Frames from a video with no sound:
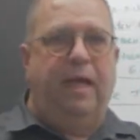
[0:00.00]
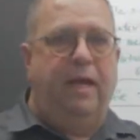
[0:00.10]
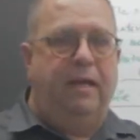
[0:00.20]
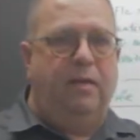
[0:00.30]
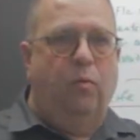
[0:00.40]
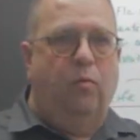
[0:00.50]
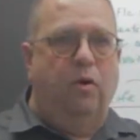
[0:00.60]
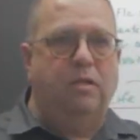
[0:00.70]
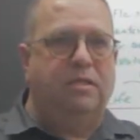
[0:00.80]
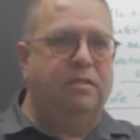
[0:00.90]
the
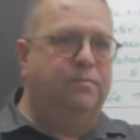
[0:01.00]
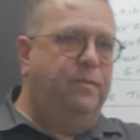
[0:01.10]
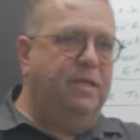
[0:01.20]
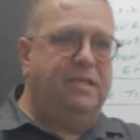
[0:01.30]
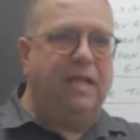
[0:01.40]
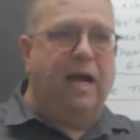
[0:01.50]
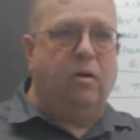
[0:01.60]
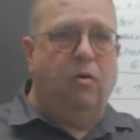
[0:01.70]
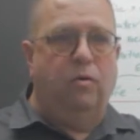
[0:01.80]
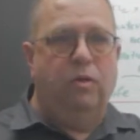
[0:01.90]
walls, the
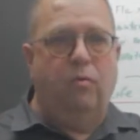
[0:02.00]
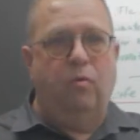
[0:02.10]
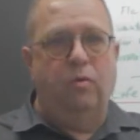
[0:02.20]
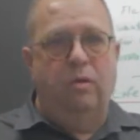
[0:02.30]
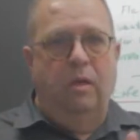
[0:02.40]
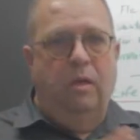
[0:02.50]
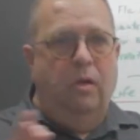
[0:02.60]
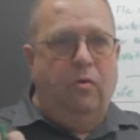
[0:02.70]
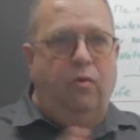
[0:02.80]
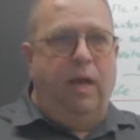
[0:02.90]
stucco or the wood,
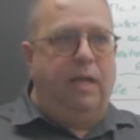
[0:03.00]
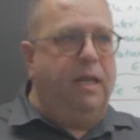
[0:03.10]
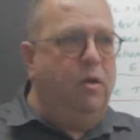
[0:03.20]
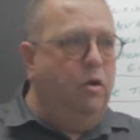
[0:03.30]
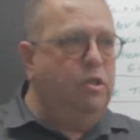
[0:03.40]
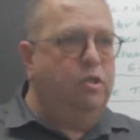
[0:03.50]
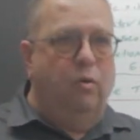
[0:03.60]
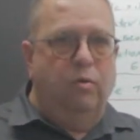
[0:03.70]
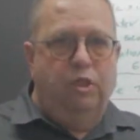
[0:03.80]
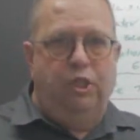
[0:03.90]
creating
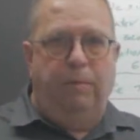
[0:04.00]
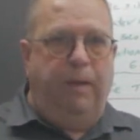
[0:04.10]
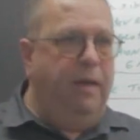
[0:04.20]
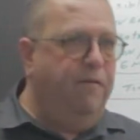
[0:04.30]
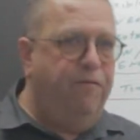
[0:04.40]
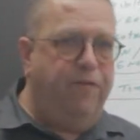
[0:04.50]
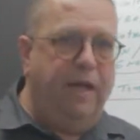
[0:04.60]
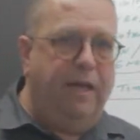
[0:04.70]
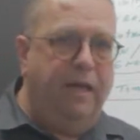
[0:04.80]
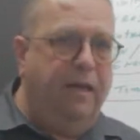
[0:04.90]
also chipping and
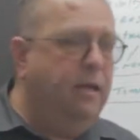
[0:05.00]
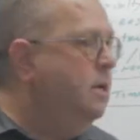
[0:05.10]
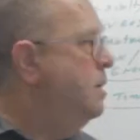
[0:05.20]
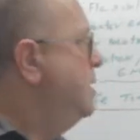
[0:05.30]
flaking.